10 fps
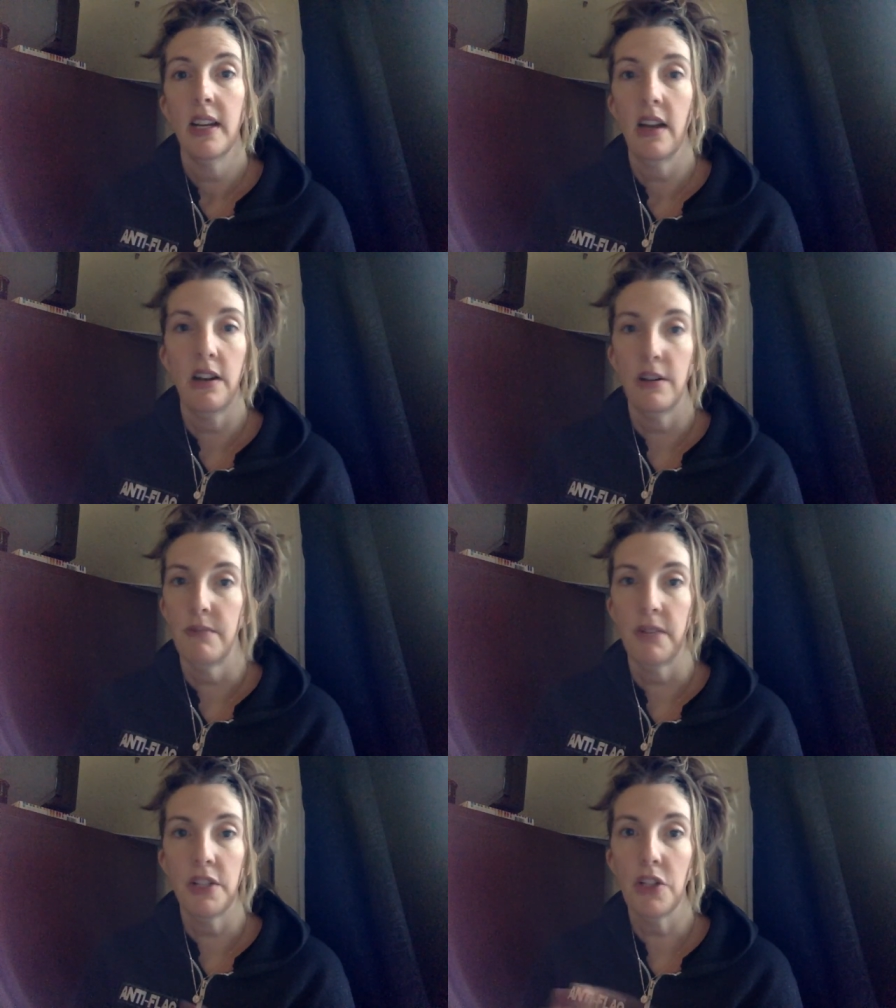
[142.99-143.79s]

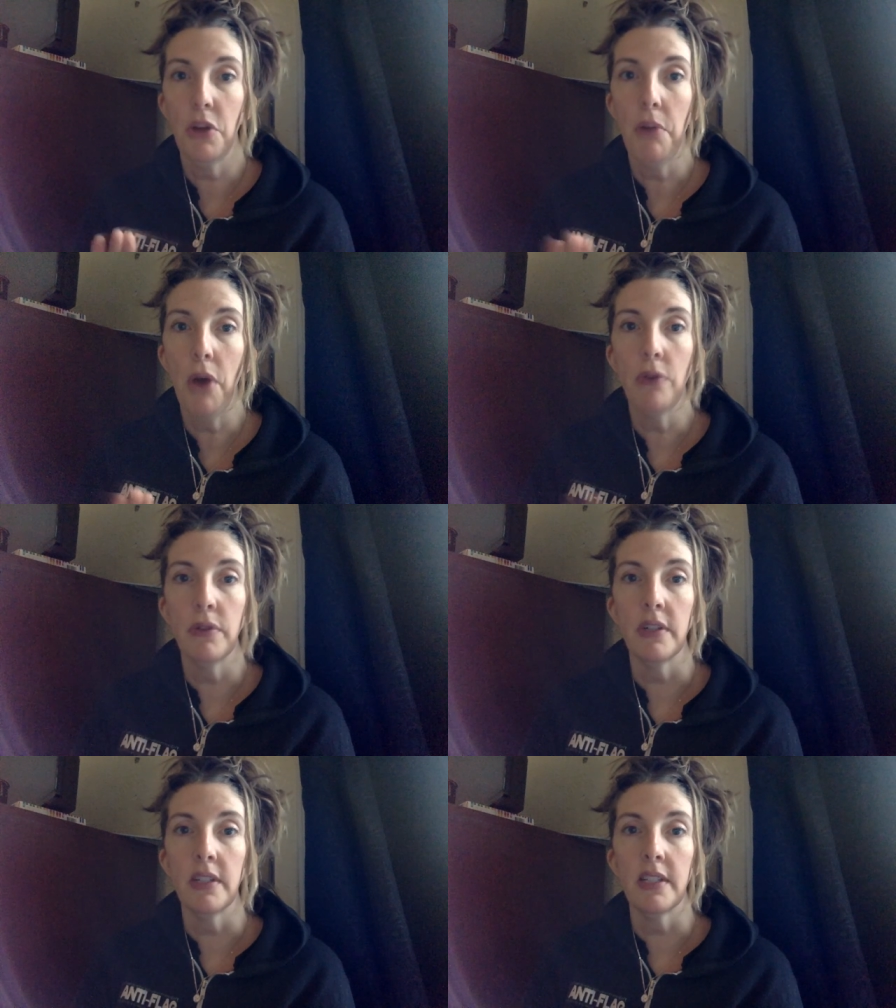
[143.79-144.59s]
And so
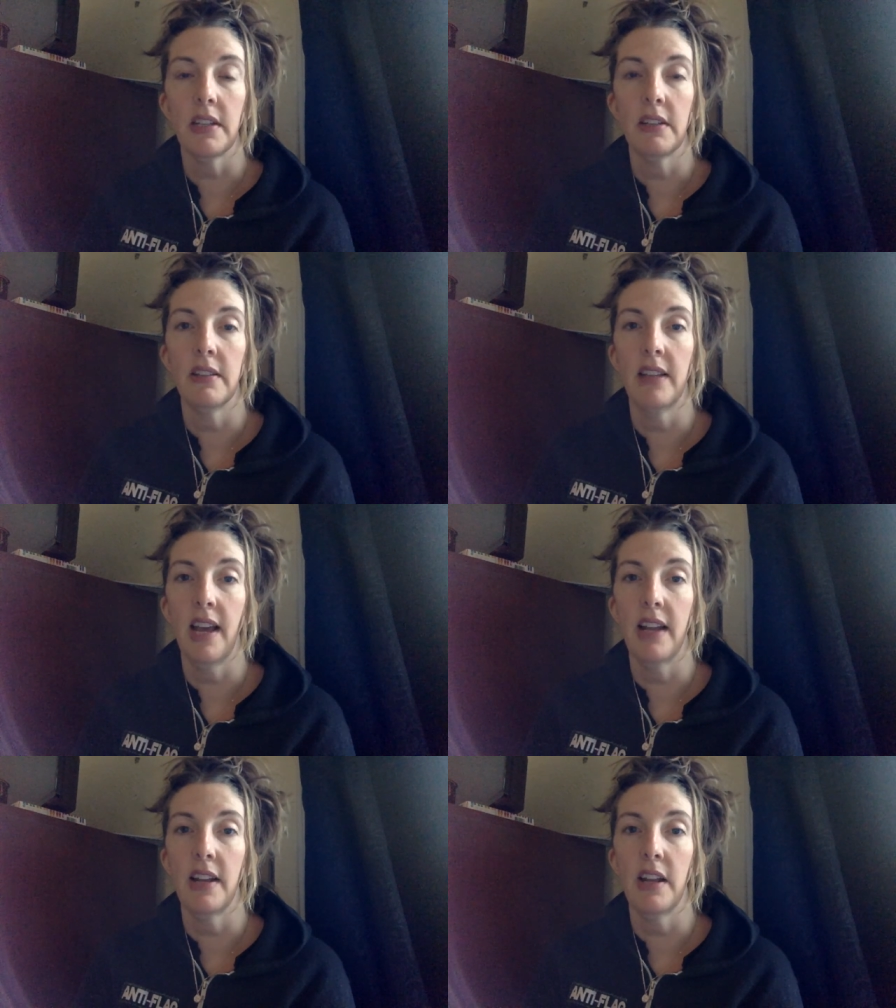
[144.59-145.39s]
potent
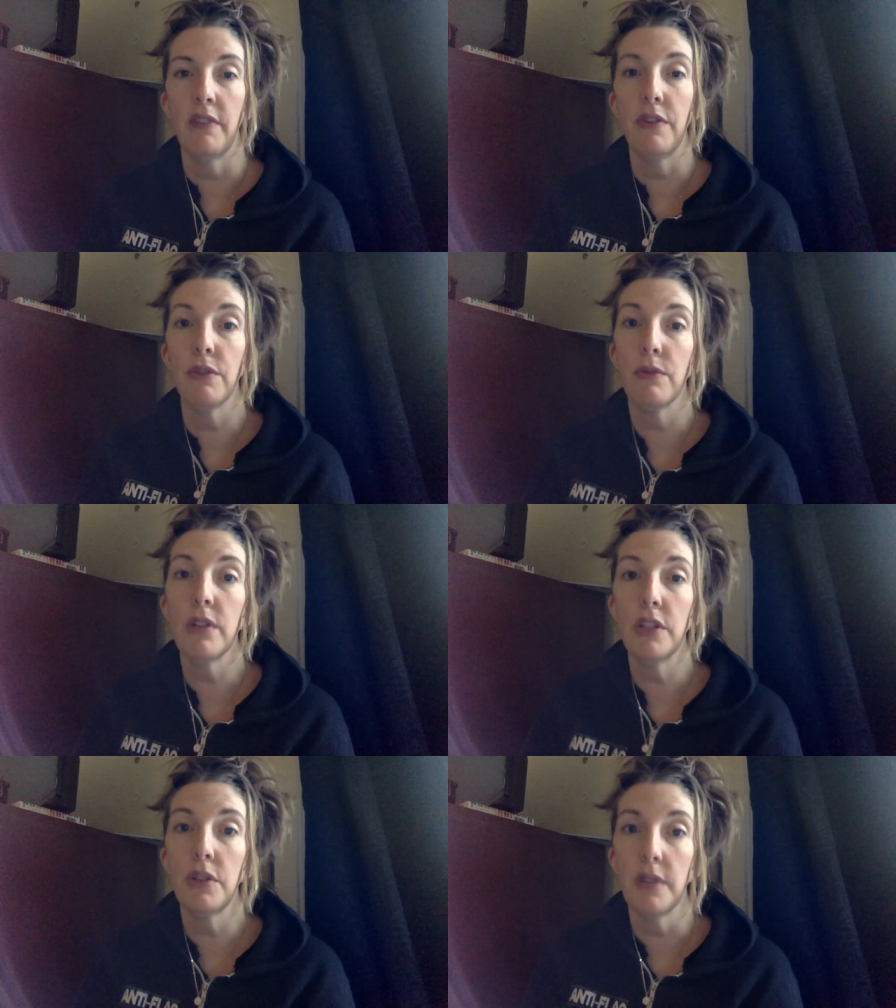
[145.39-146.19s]
that if you're
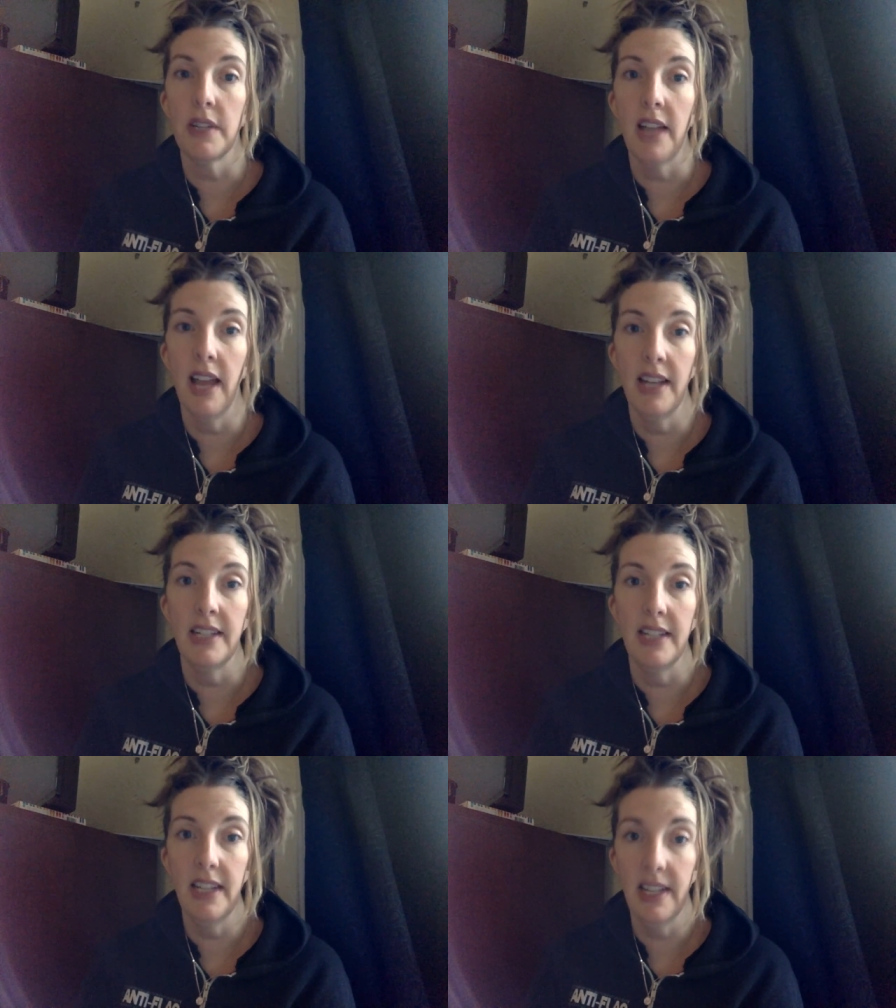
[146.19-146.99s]
really doing an
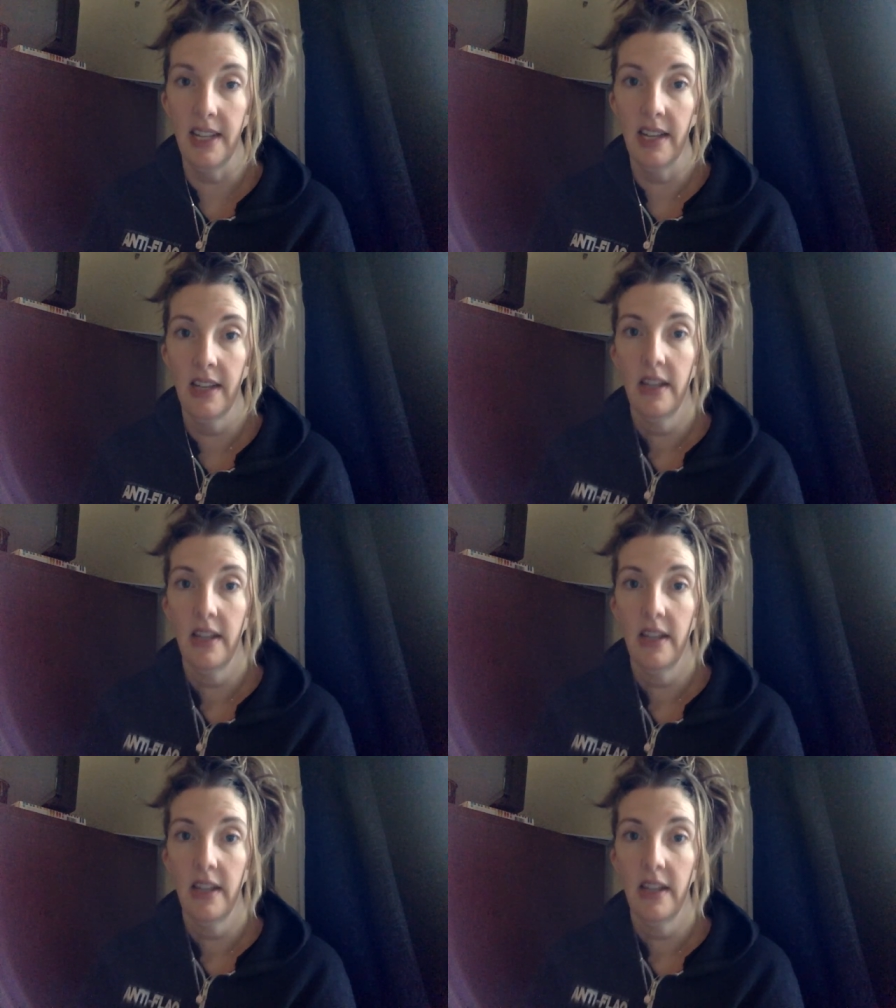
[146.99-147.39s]
ND